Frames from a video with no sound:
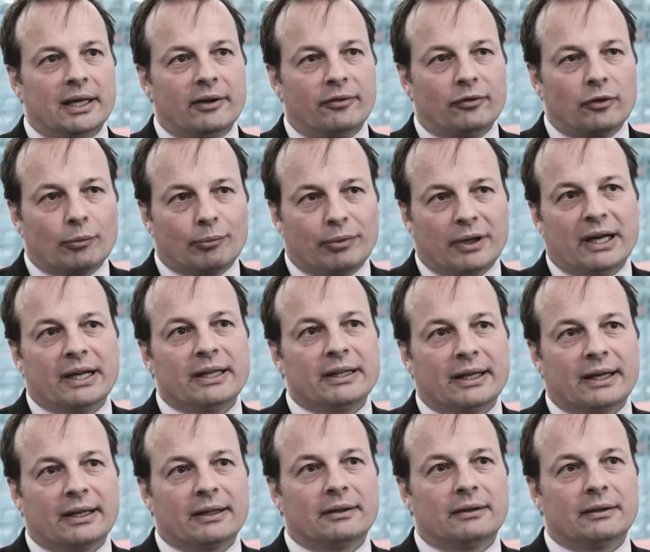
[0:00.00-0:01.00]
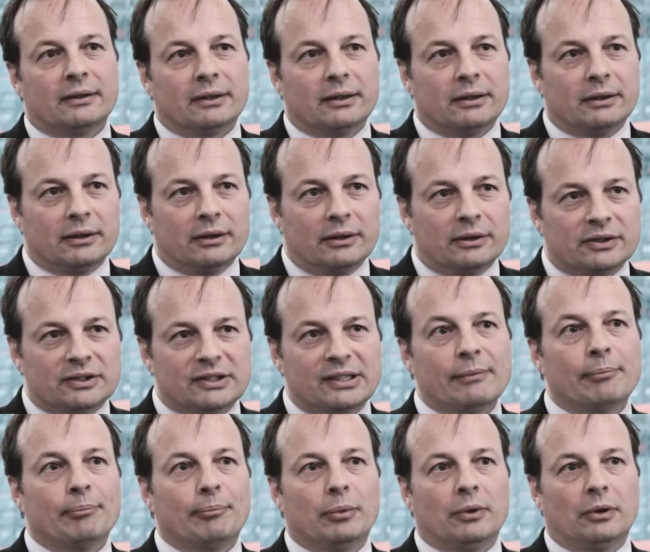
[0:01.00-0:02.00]
If you apply that
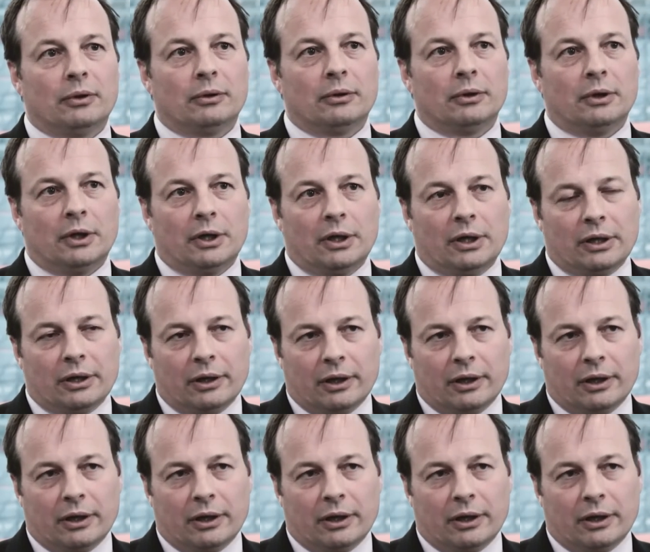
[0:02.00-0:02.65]
simple,